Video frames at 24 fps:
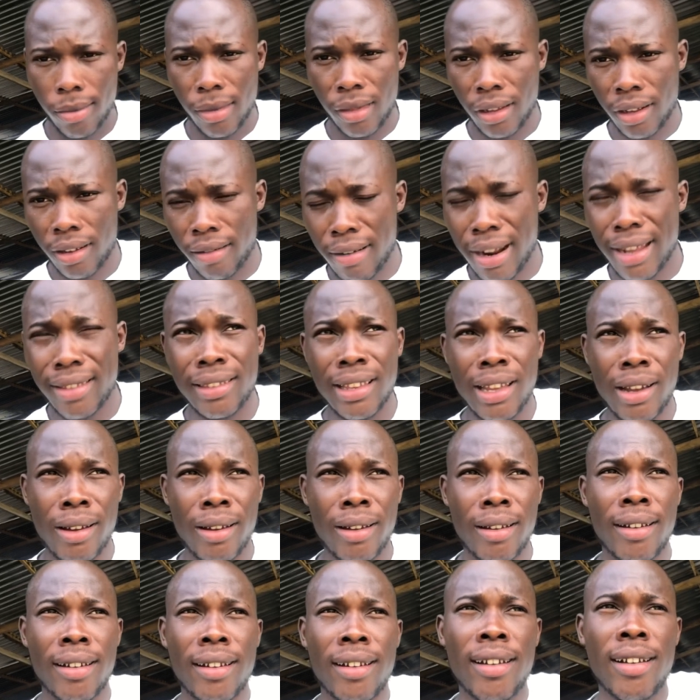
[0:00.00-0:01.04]
right now,
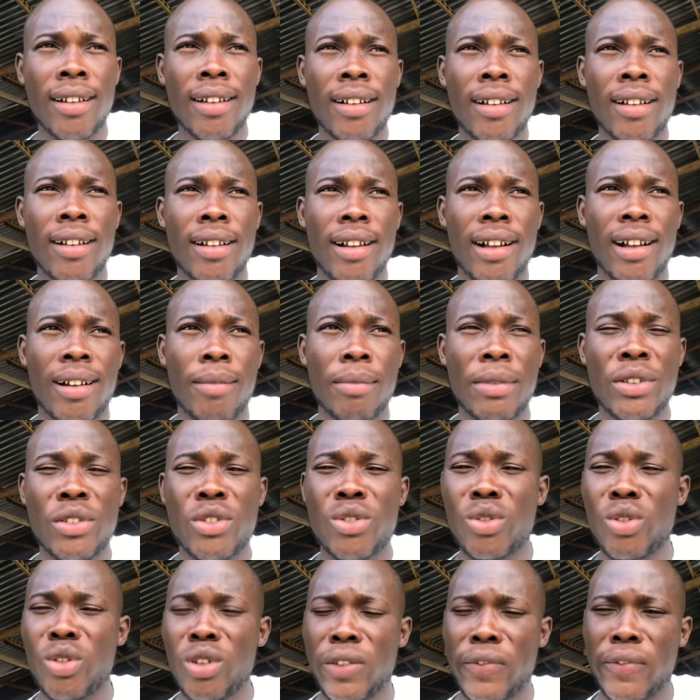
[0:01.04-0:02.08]
I'm into
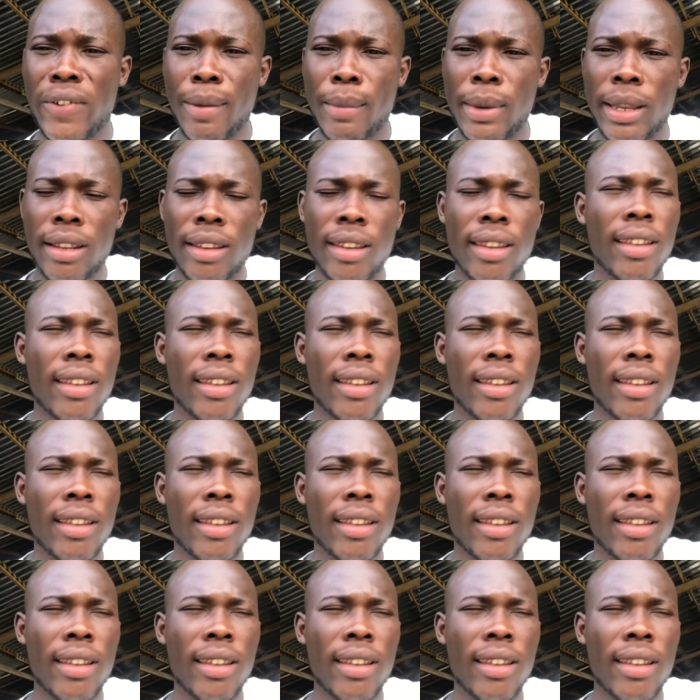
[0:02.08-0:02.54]
goat farming,